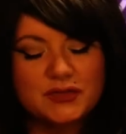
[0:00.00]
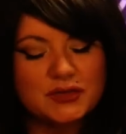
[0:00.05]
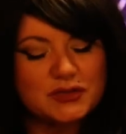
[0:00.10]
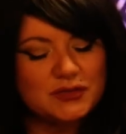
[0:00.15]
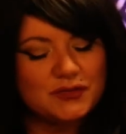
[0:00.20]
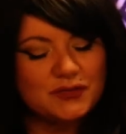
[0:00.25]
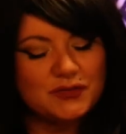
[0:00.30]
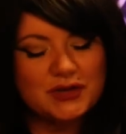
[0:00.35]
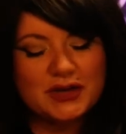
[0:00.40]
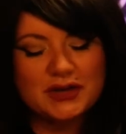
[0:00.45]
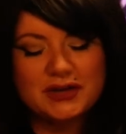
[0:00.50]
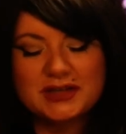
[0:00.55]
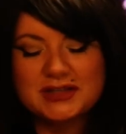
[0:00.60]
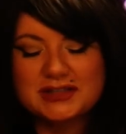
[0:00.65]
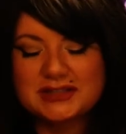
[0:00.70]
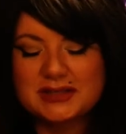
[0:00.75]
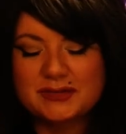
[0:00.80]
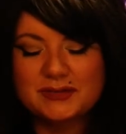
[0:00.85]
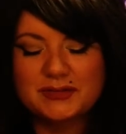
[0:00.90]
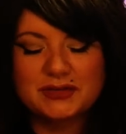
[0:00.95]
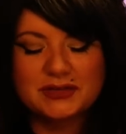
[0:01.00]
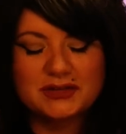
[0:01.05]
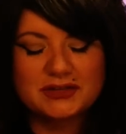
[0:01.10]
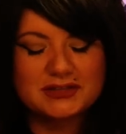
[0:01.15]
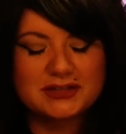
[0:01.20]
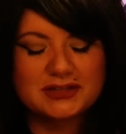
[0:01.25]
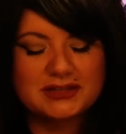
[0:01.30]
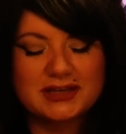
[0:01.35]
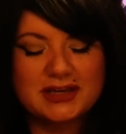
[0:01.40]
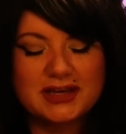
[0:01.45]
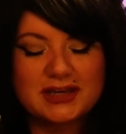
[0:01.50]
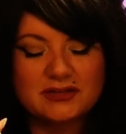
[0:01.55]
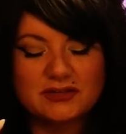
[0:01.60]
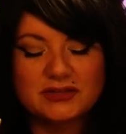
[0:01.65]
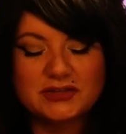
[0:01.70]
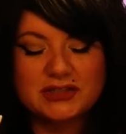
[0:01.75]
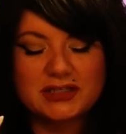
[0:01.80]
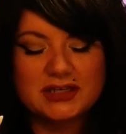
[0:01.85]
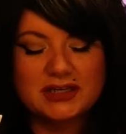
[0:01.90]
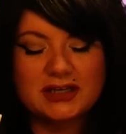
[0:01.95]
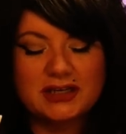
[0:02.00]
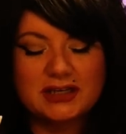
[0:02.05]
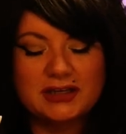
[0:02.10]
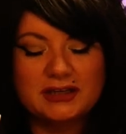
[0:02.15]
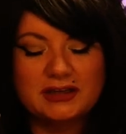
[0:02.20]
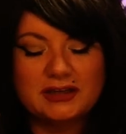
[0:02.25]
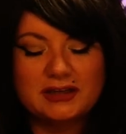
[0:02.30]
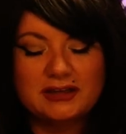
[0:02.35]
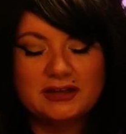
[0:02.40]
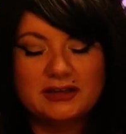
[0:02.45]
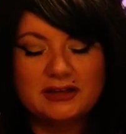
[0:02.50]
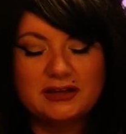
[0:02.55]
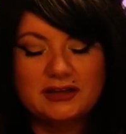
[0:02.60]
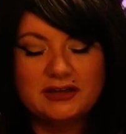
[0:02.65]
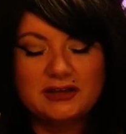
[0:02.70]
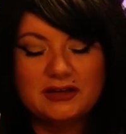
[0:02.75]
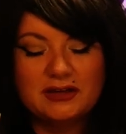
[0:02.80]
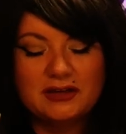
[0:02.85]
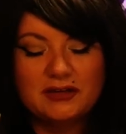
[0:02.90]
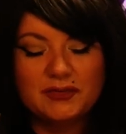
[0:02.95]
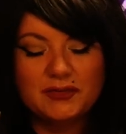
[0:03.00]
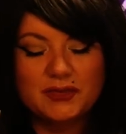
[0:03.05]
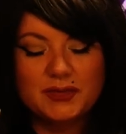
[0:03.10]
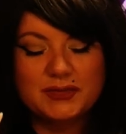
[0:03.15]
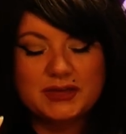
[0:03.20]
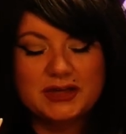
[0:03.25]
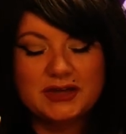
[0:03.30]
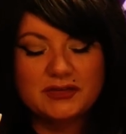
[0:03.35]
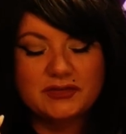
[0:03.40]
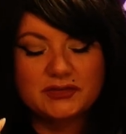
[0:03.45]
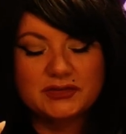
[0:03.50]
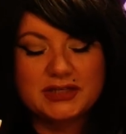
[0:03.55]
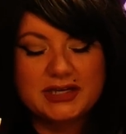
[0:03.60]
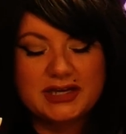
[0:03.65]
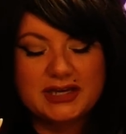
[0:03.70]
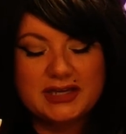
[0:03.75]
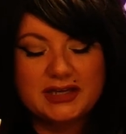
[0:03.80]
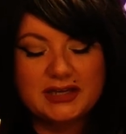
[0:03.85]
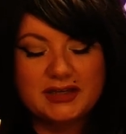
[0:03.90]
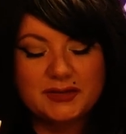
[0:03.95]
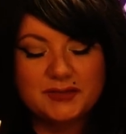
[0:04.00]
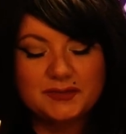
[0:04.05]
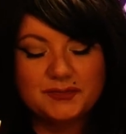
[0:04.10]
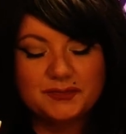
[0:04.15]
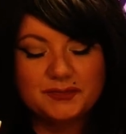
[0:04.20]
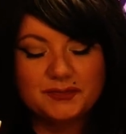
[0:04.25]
feels very similar to the energy from the other day.